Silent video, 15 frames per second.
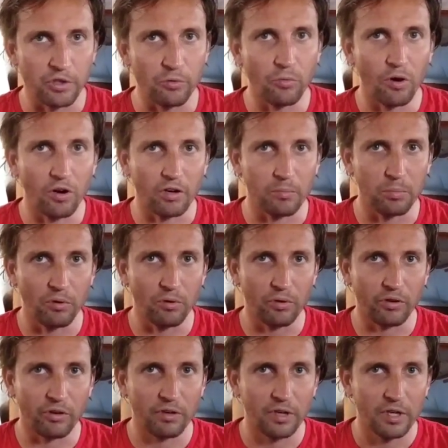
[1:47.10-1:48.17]
a blue water
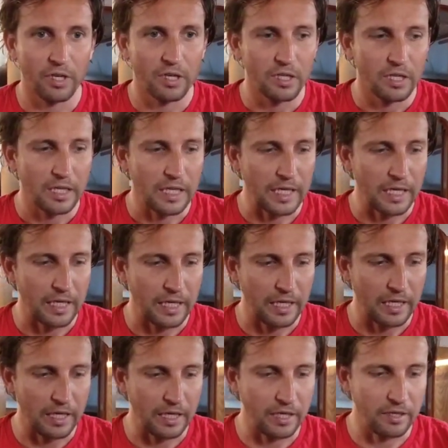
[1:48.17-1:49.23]
boat,
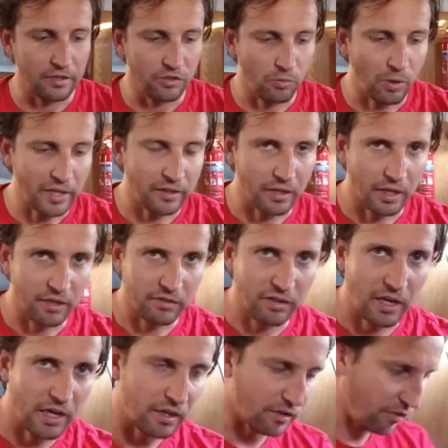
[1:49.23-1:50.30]
you want that,
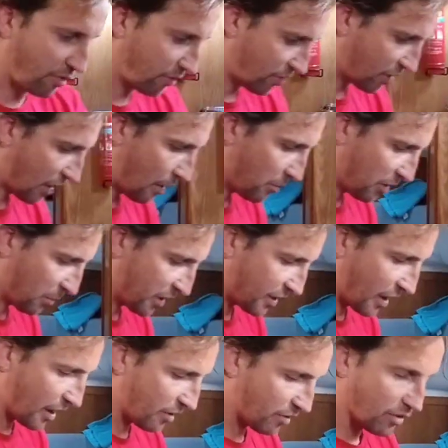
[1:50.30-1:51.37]
and to
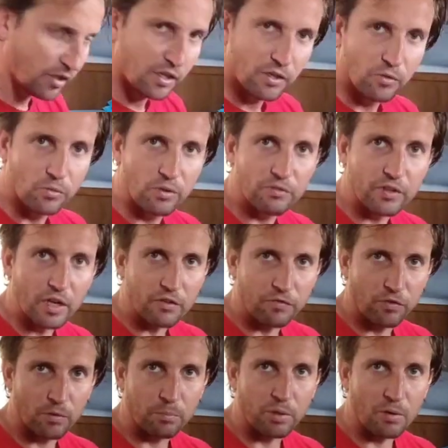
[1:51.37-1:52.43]
complement that, we've got a
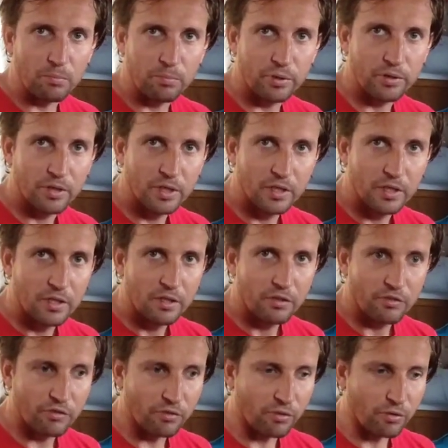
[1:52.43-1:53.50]
foot pump.
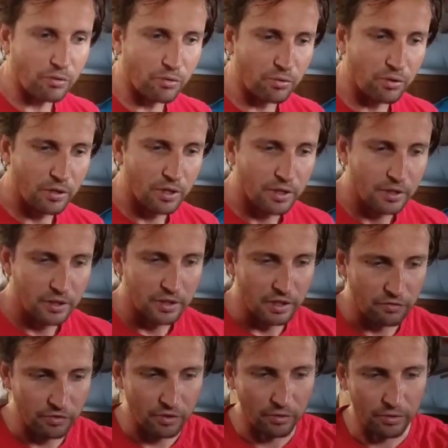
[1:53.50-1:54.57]
So
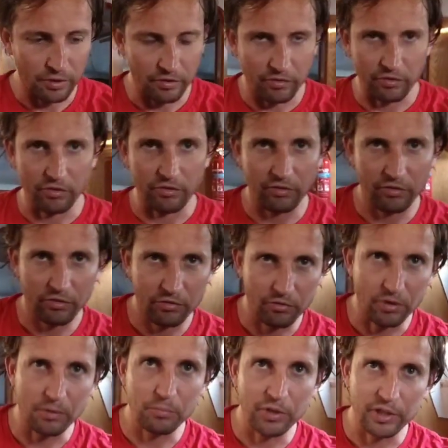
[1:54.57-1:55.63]
even though this is
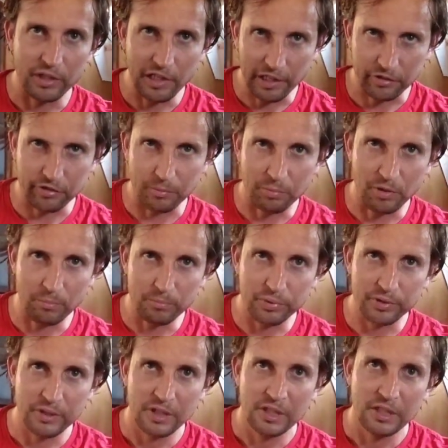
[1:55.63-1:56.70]
run by an electric
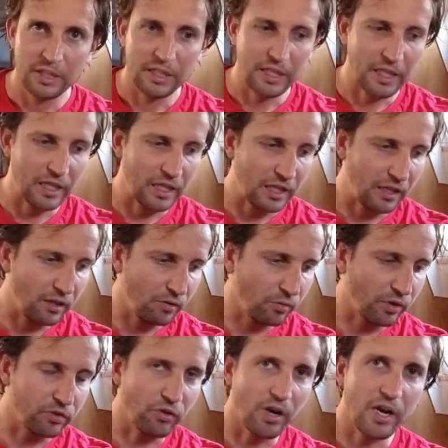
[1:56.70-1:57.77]
pump,
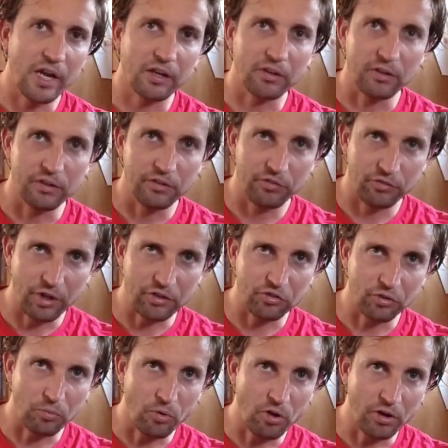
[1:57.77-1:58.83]
when you're on anchor to
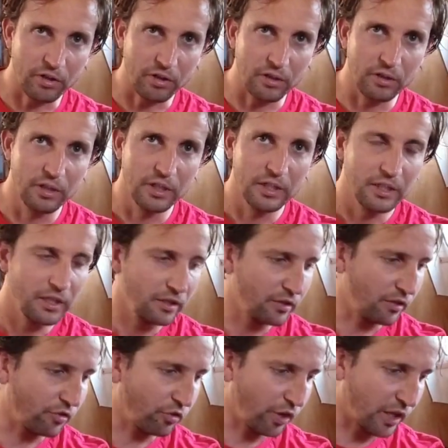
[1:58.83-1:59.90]
stretch your water,
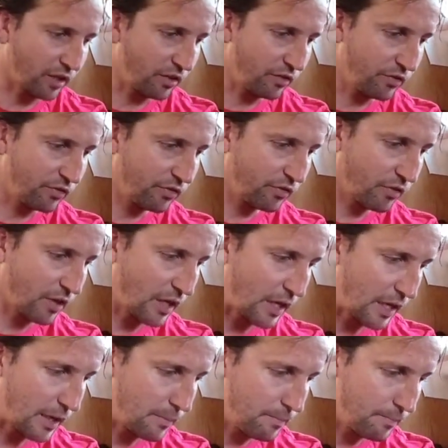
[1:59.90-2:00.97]
the trick is
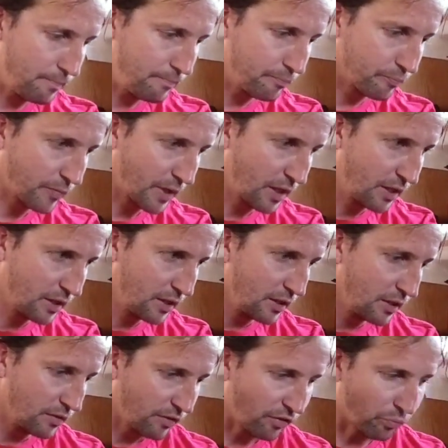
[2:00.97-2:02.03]

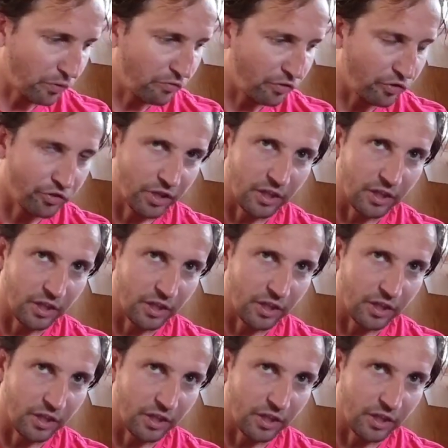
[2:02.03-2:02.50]
this one for